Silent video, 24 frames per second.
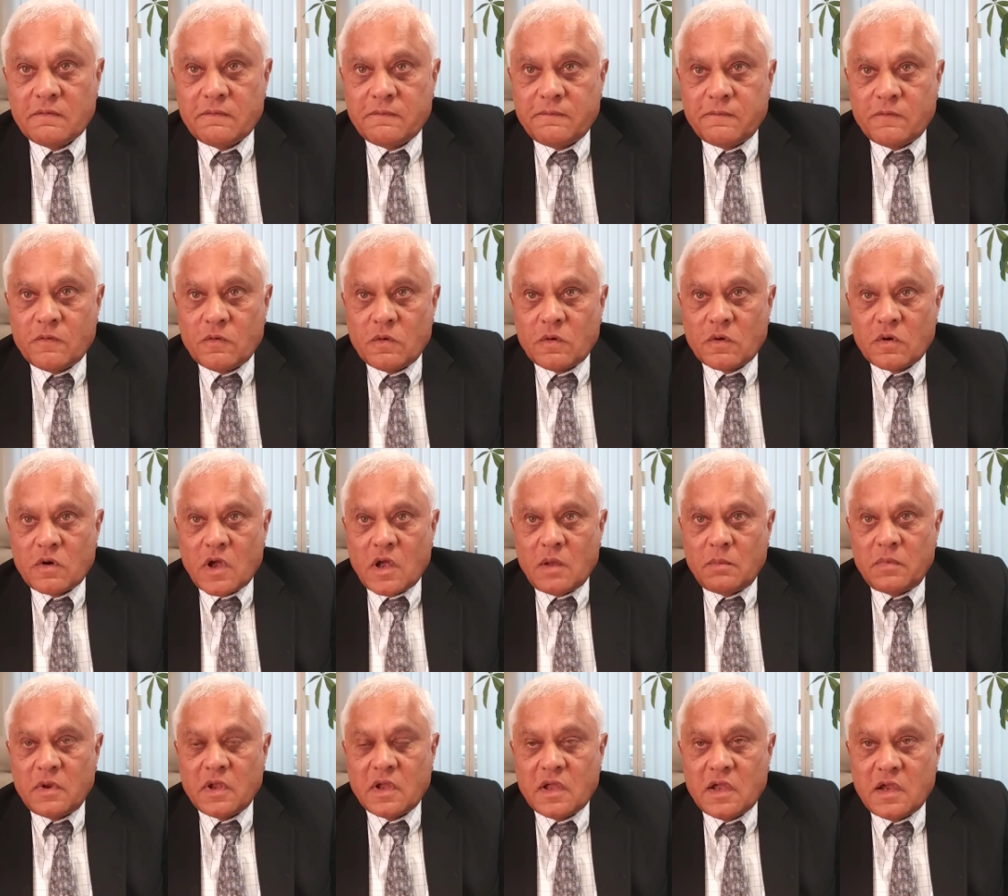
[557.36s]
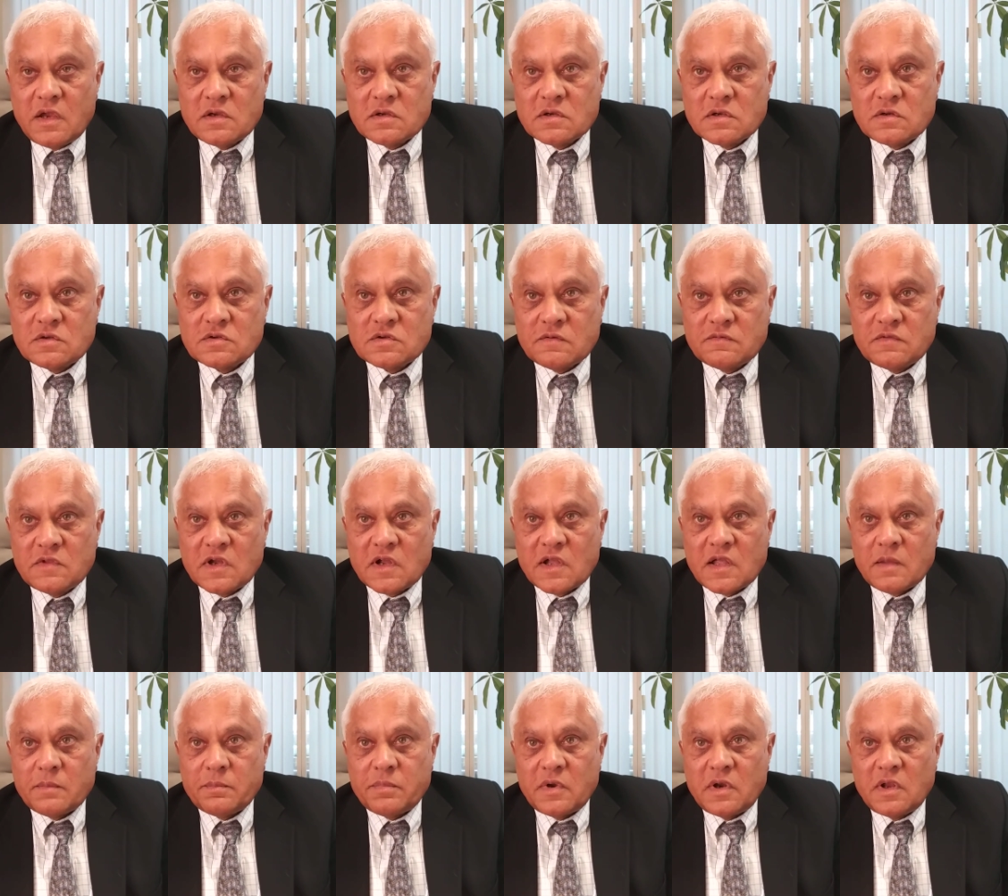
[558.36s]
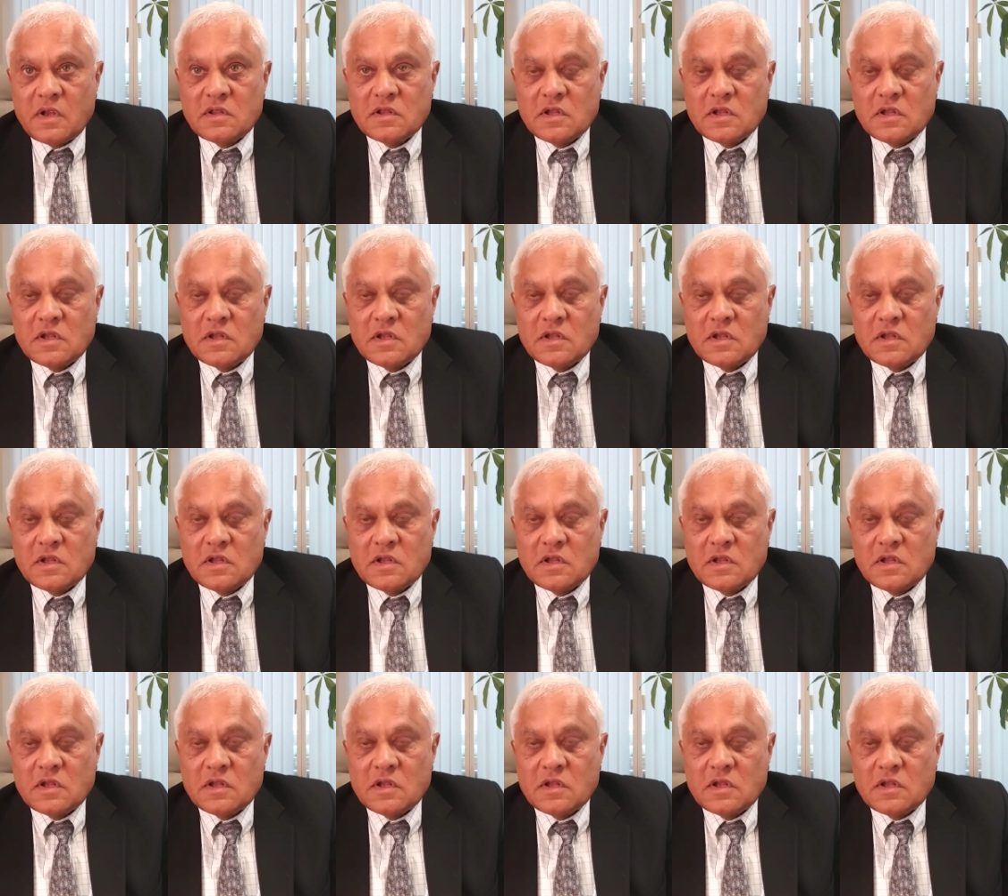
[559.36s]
for obligations of the company